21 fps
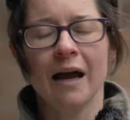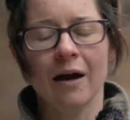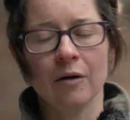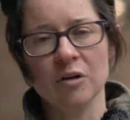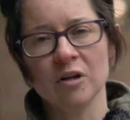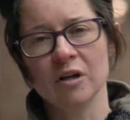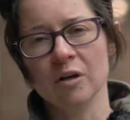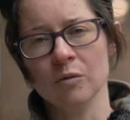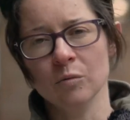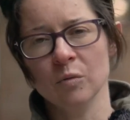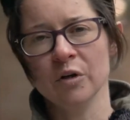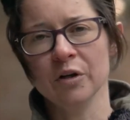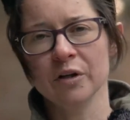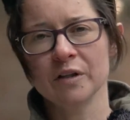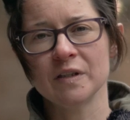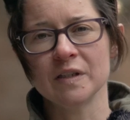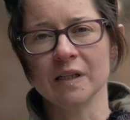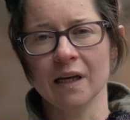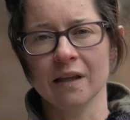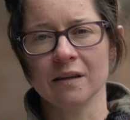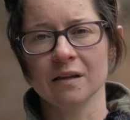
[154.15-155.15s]
how you can work
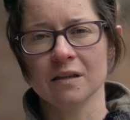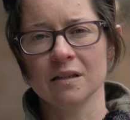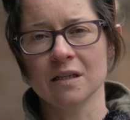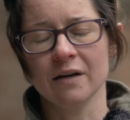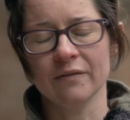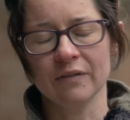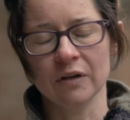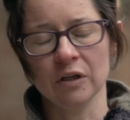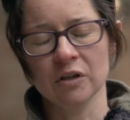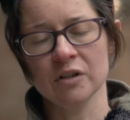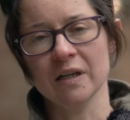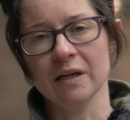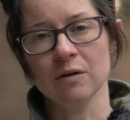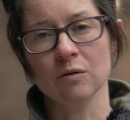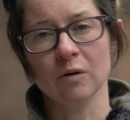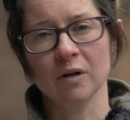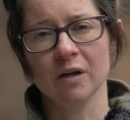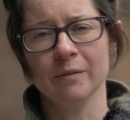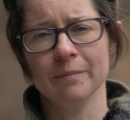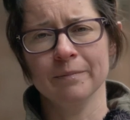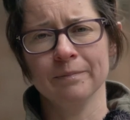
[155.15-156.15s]
together to have a good
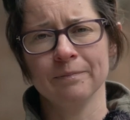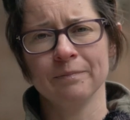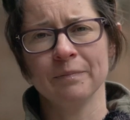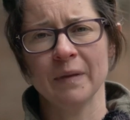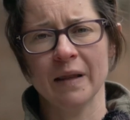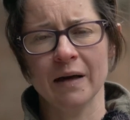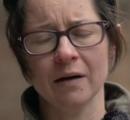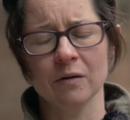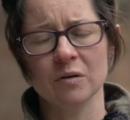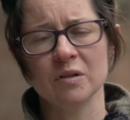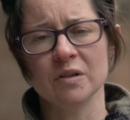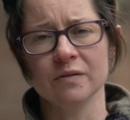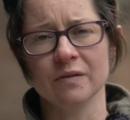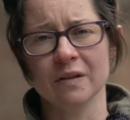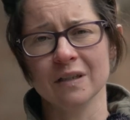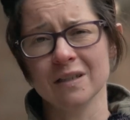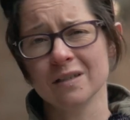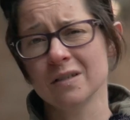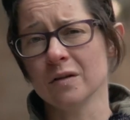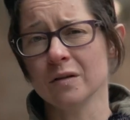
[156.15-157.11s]
outcome out of this.